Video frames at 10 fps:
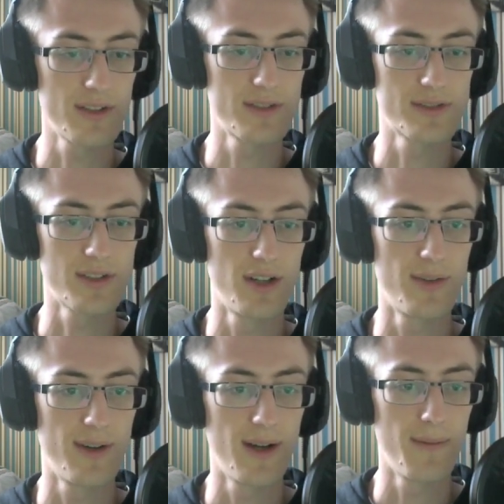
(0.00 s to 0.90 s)

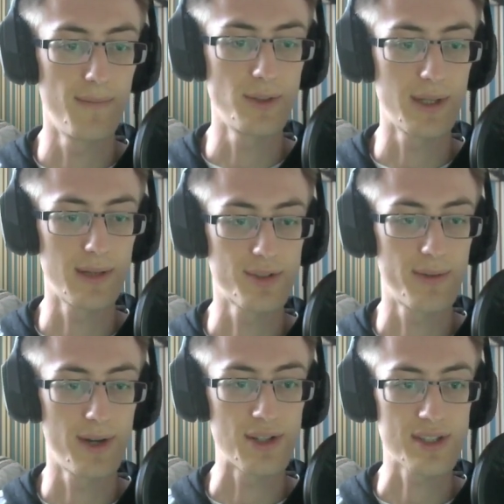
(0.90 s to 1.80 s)
so you'll be able to
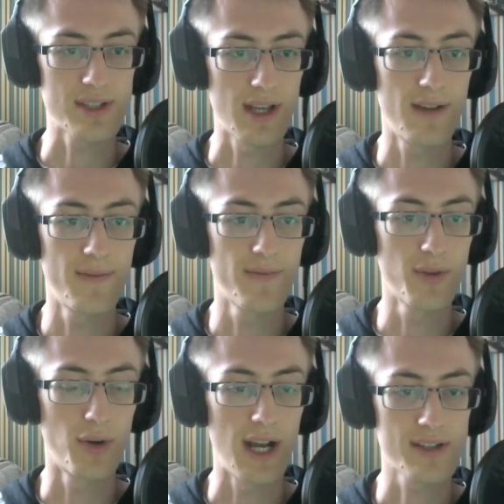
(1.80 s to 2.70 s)
purchase that,
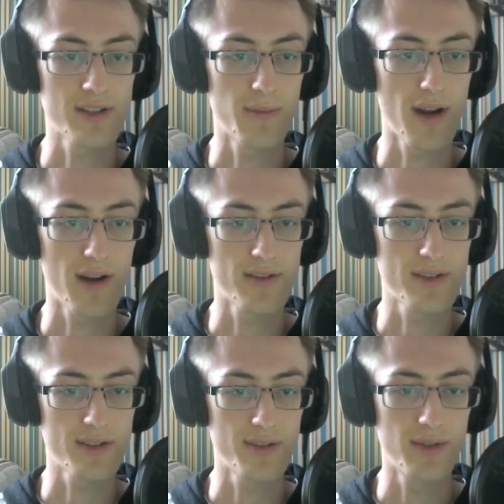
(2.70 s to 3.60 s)
or ask your parents
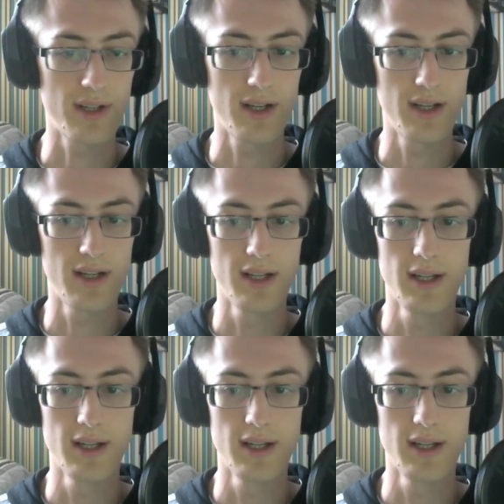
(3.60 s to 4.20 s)
to